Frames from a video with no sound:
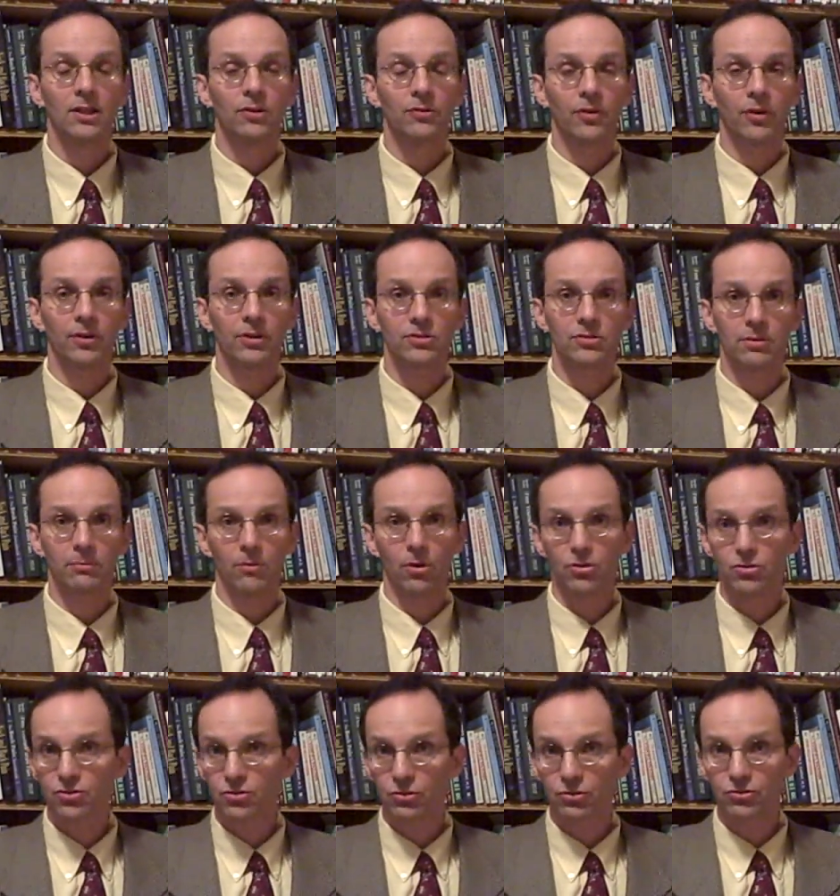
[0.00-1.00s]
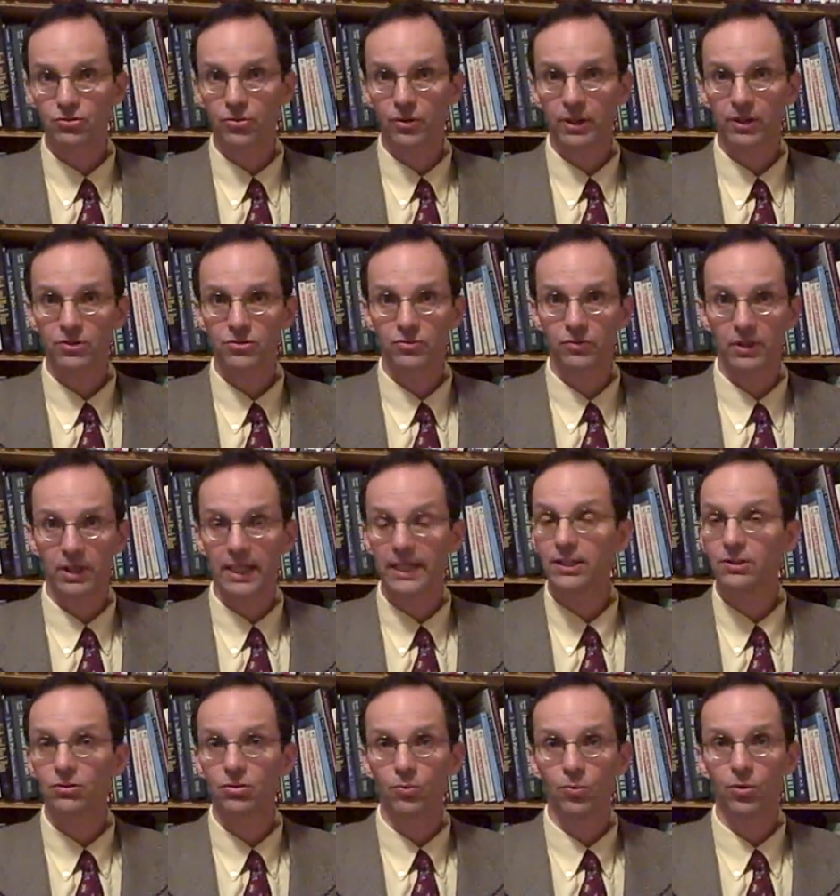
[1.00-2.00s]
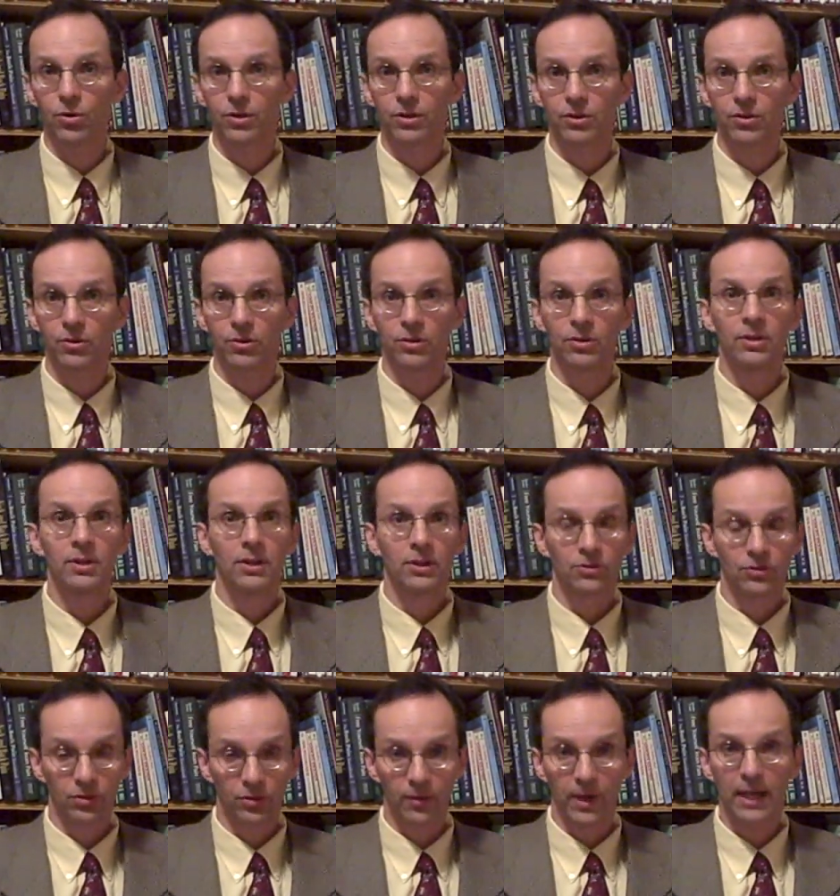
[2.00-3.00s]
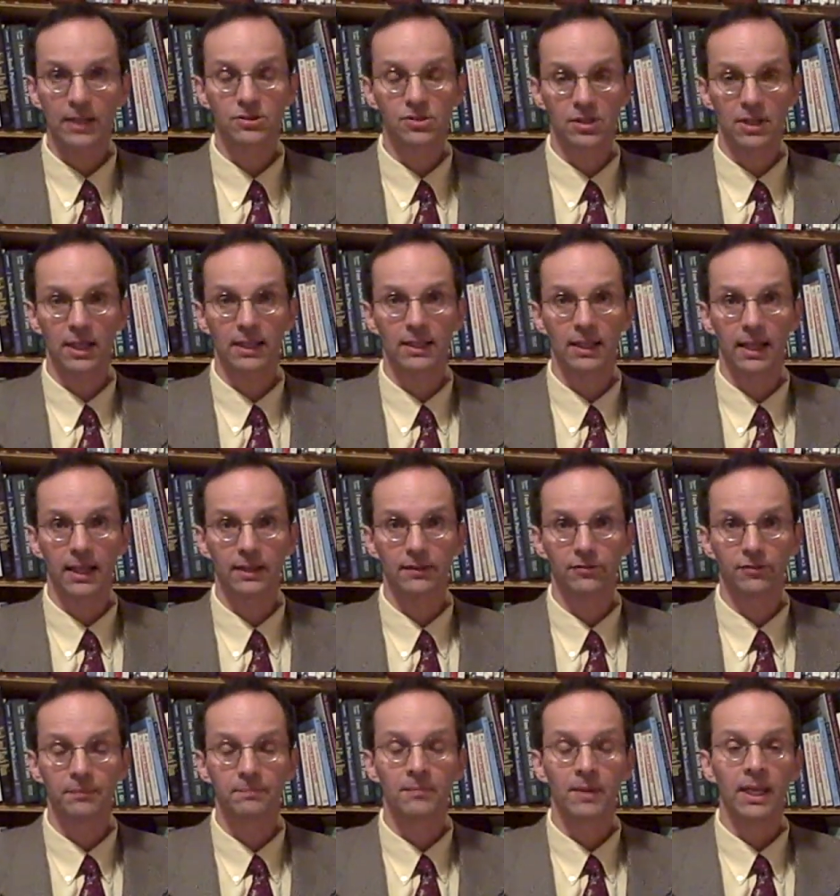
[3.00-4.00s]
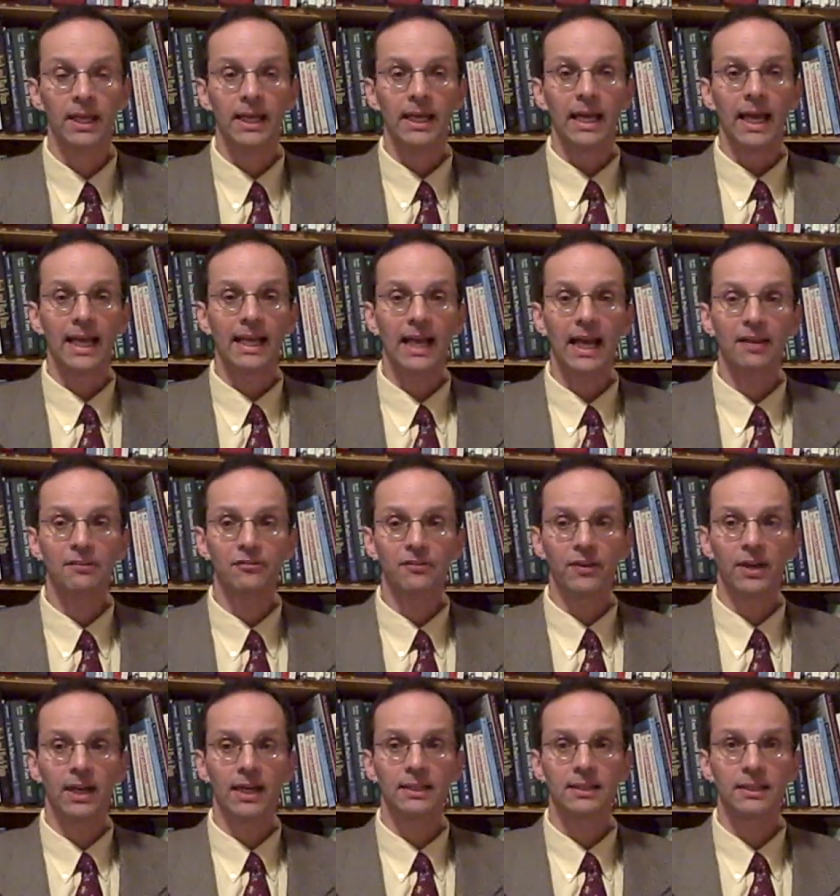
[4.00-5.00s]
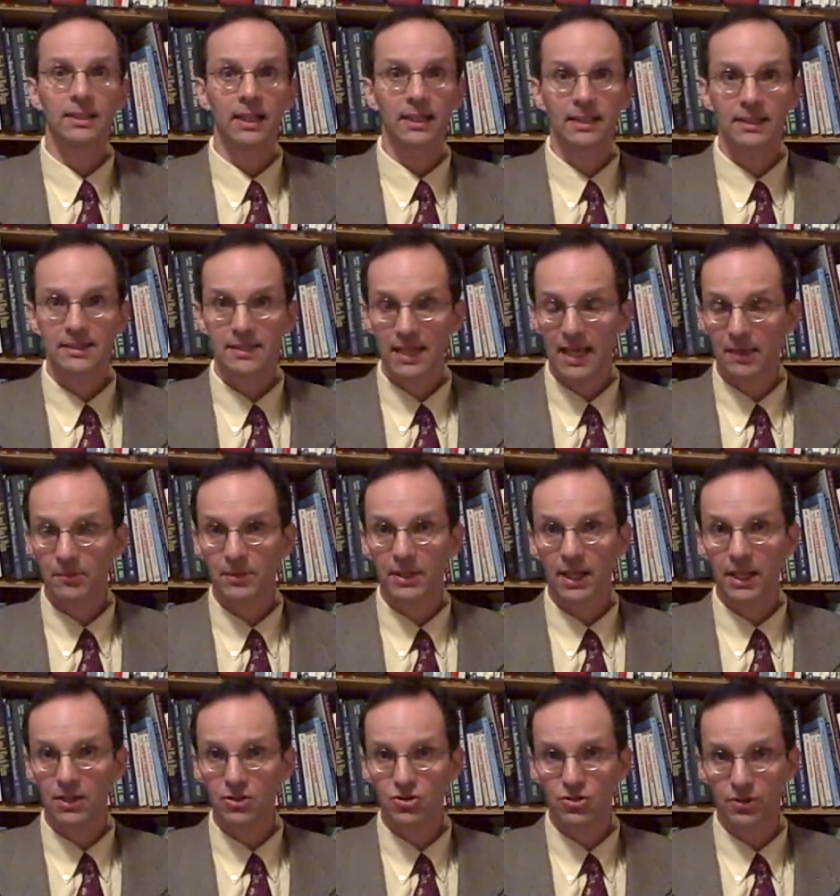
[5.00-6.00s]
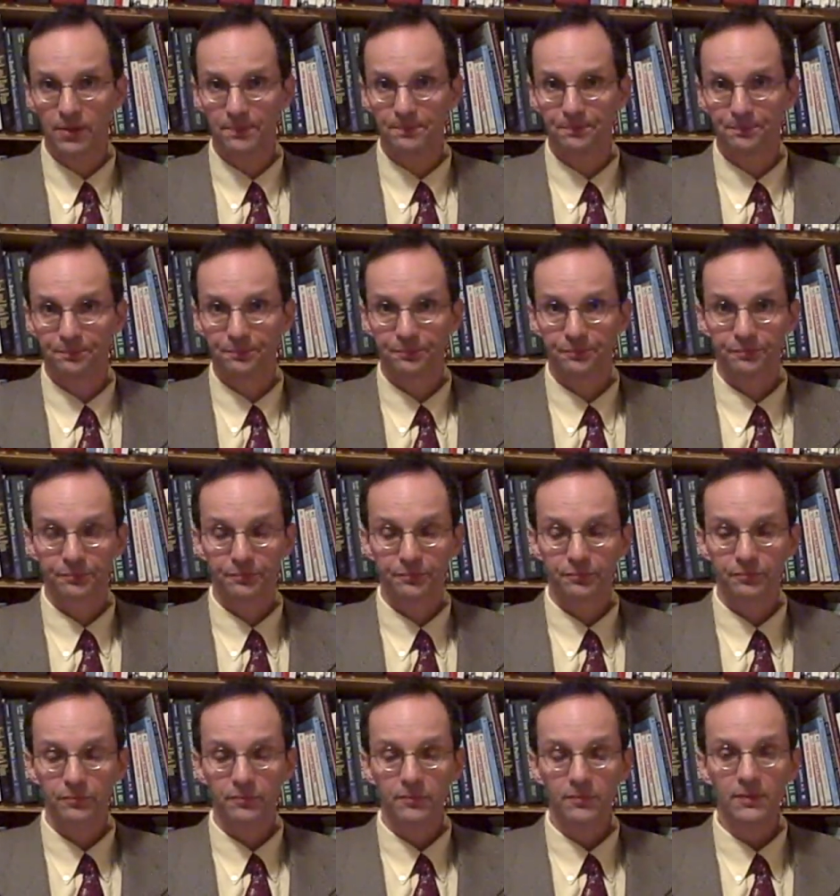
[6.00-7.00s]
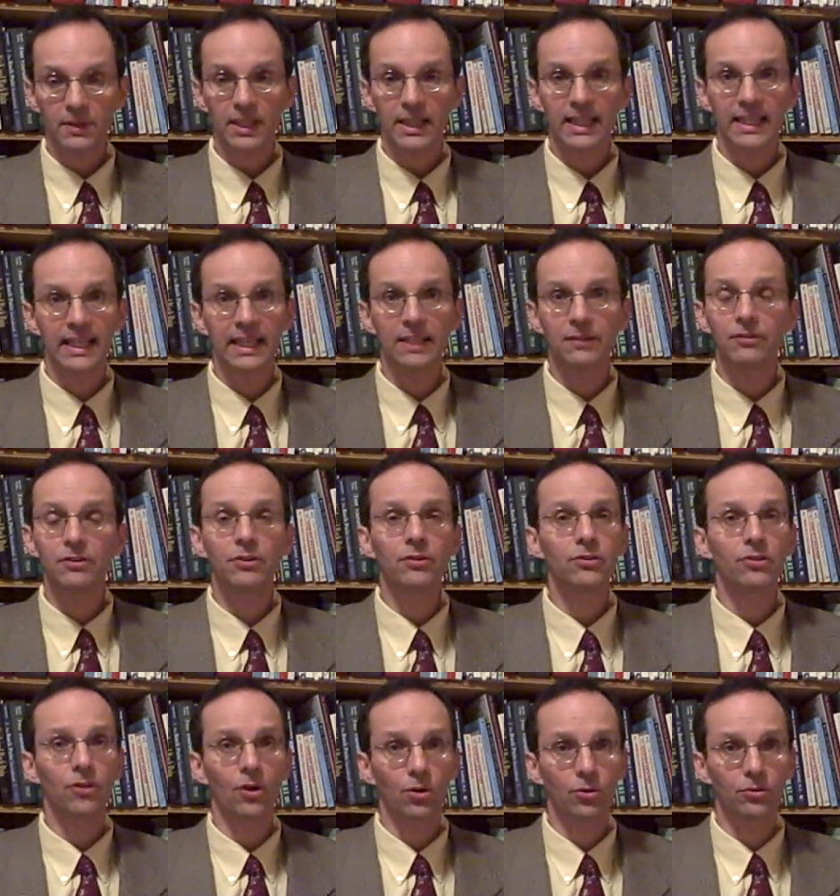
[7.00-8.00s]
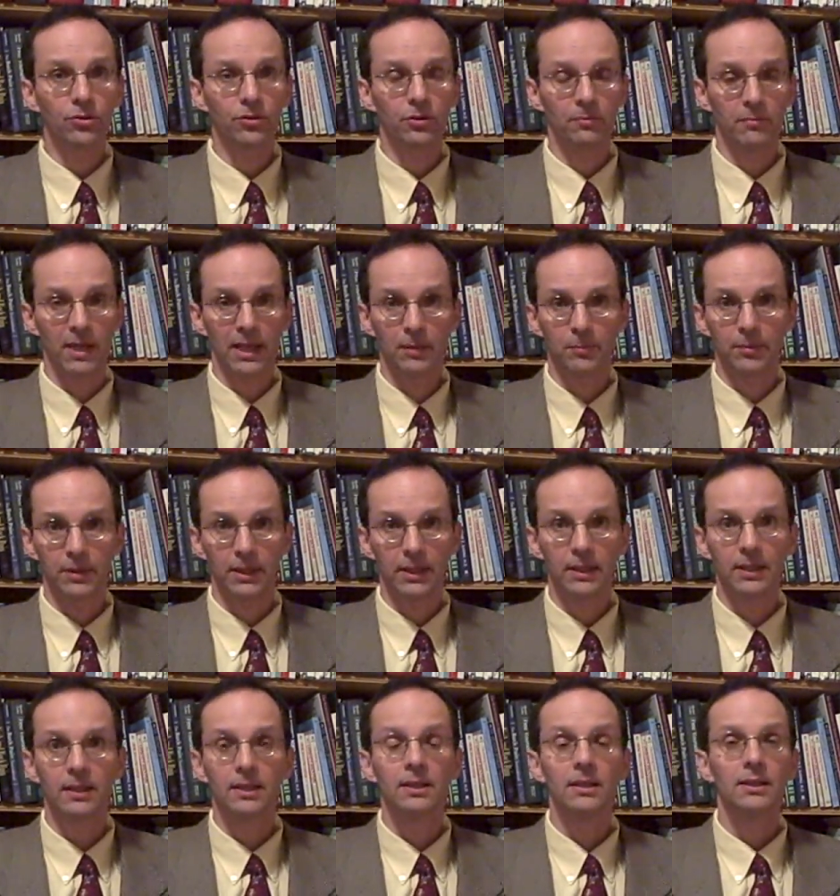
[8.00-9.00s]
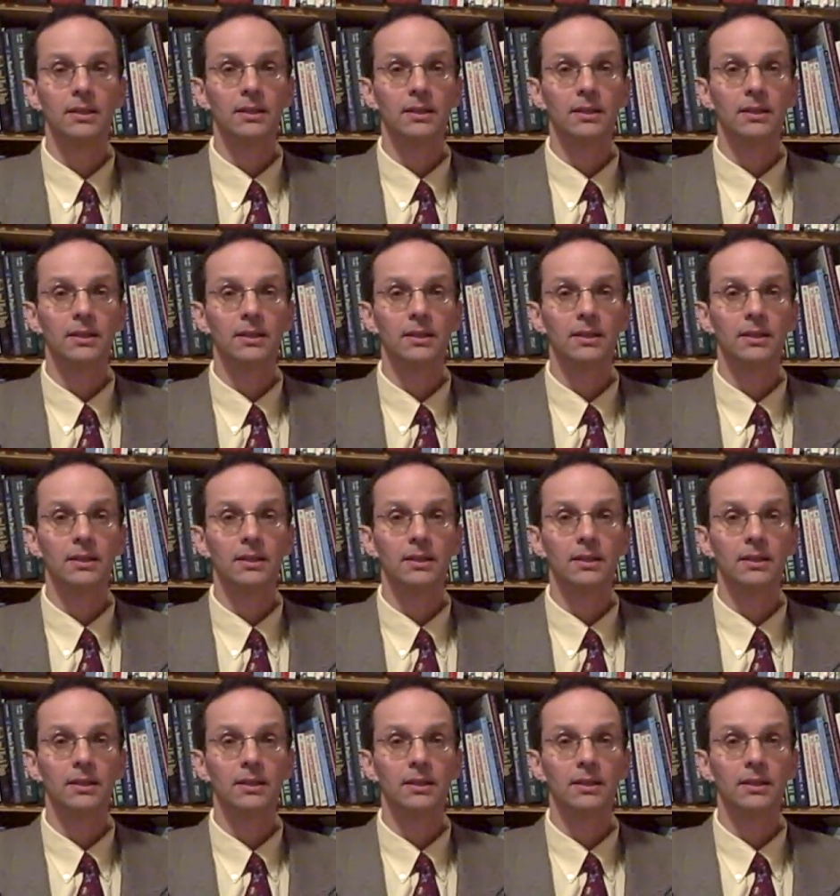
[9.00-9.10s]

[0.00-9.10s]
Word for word: various emotional triggers related to work or to their outside life. And I find that on examination, even though there may be